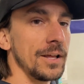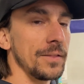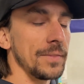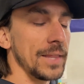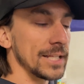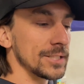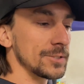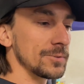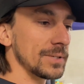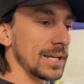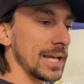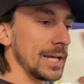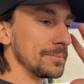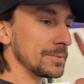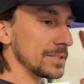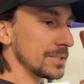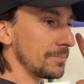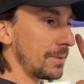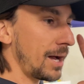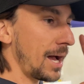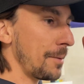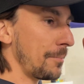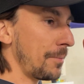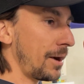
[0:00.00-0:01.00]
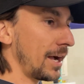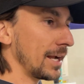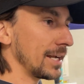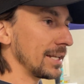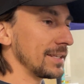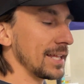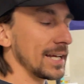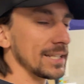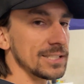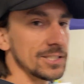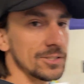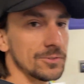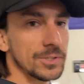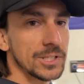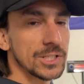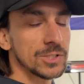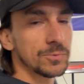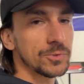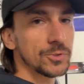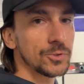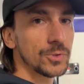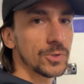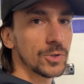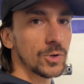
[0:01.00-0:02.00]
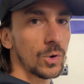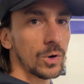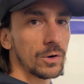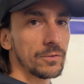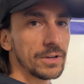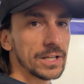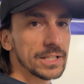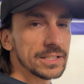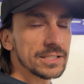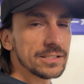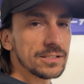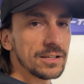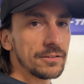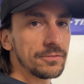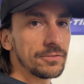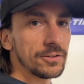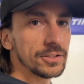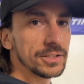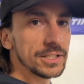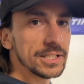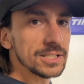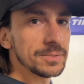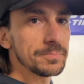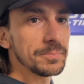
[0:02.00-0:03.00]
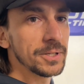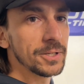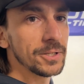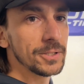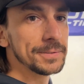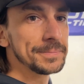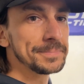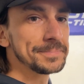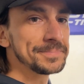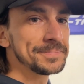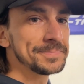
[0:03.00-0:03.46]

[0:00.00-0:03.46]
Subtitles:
that's what came to my mind, and that's the reason we're doing Corvette stuff on this build.